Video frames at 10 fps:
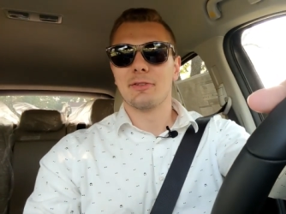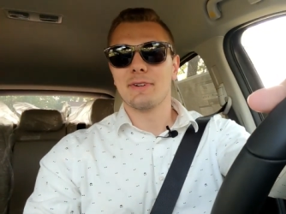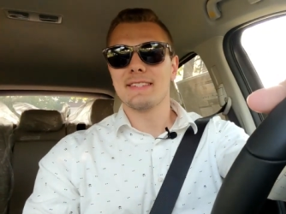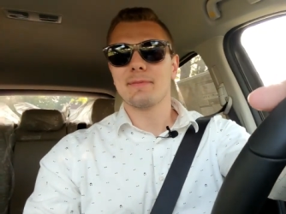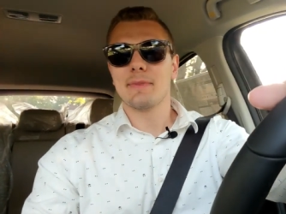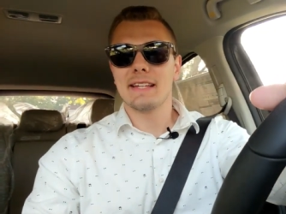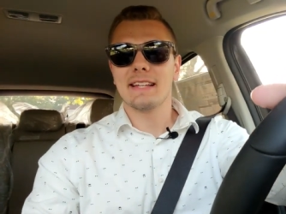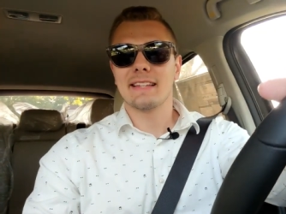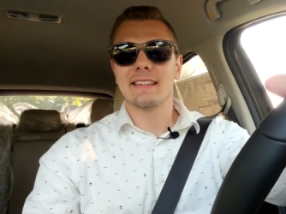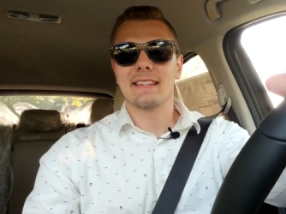the reason
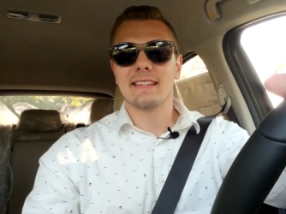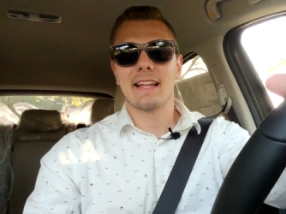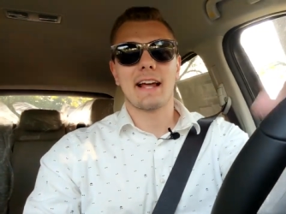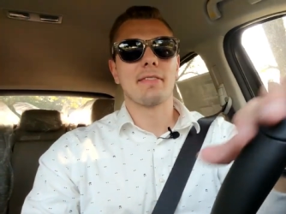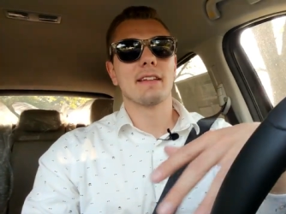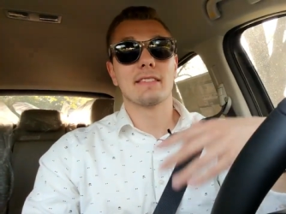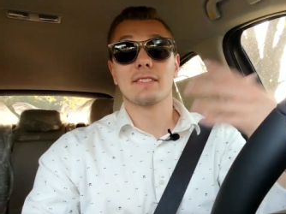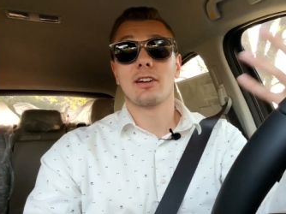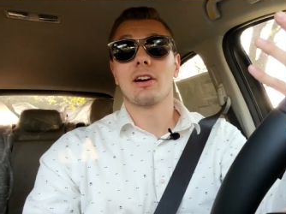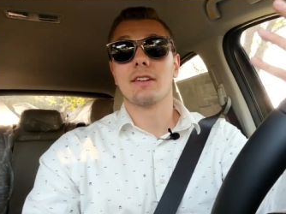being that I think
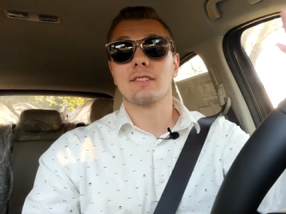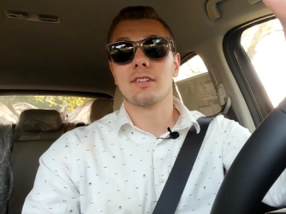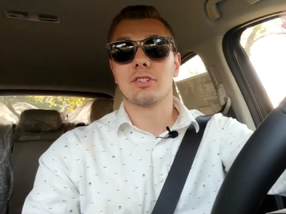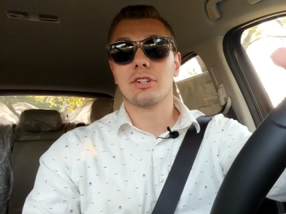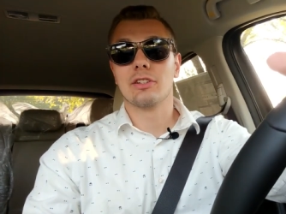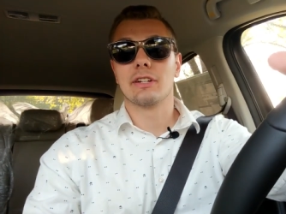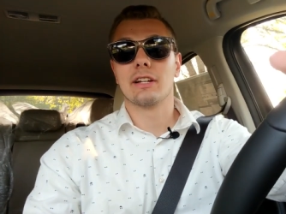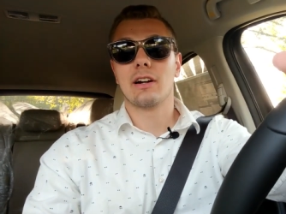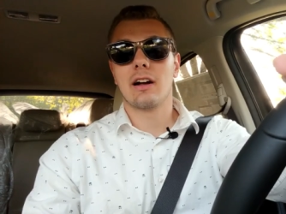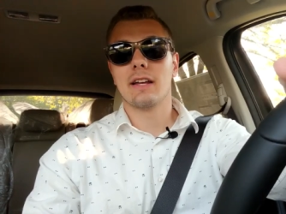this car is such a good looking
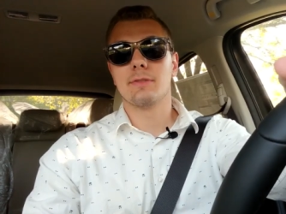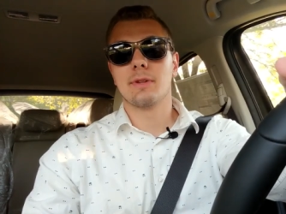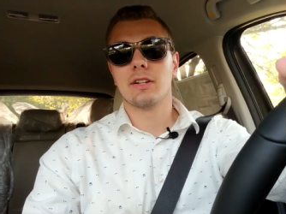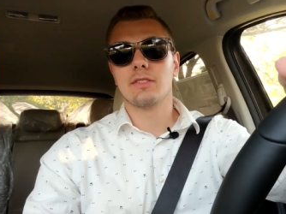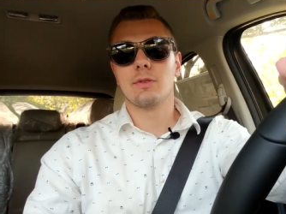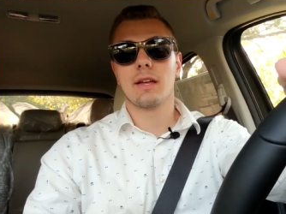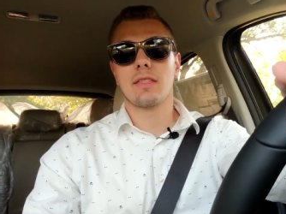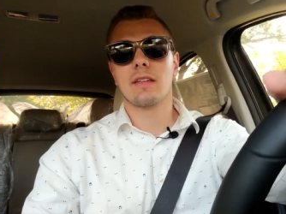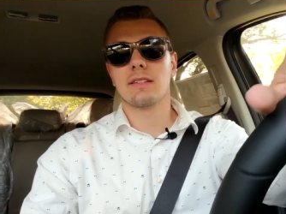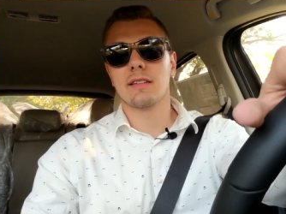car is because you get
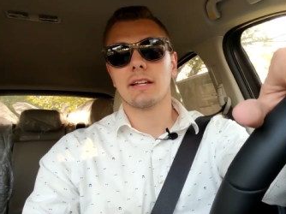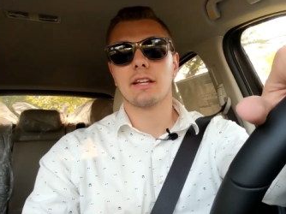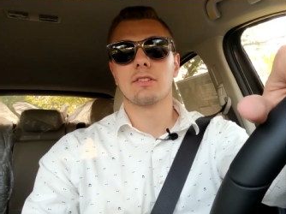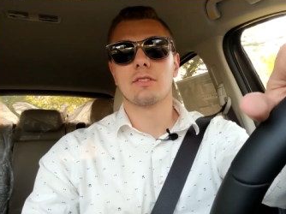things like